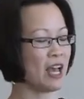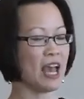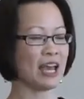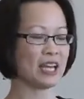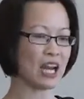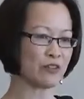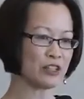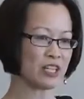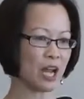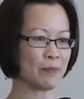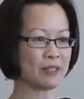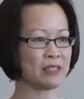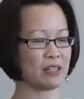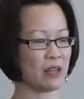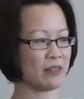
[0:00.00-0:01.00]
And every time
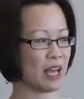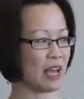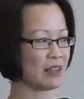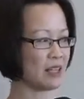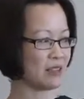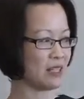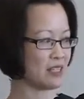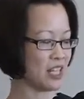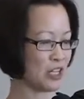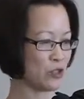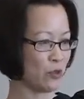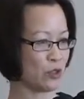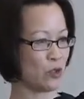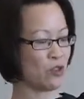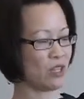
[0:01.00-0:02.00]
it's done that, the Central
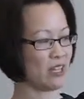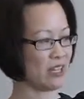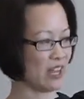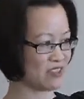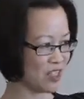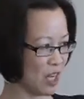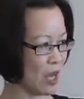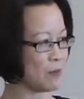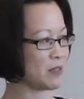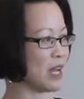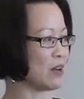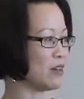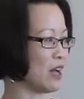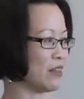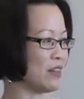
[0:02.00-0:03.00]
Youth League has come
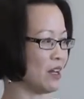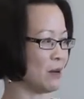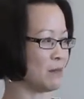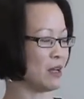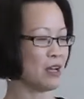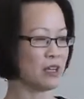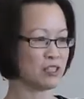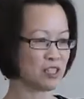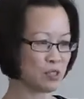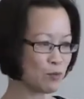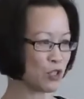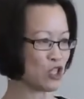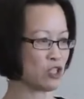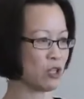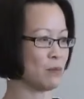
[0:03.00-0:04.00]
down on them,
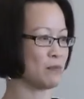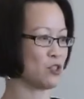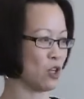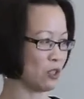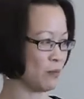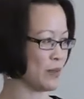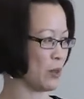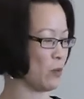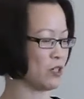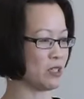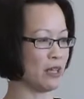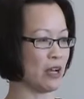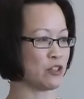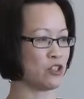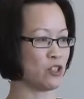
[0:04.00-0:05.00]
smushed them, told them they weren't
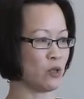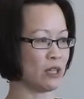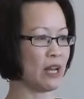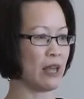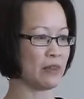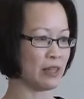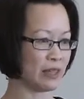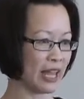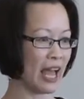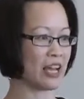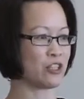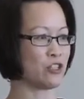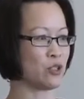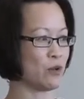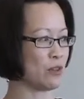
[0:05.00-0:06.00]
allowed to do it, and that they had
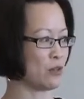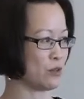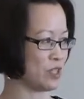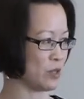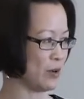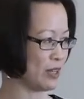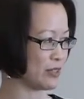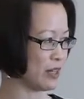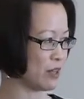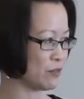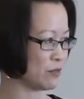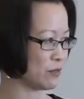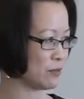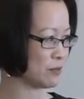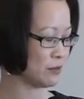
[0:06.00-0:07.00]
to do it through CYDF.
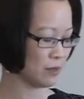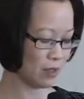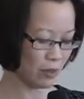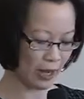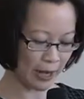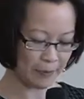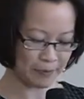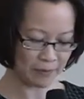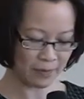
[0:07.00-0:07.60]
Okay?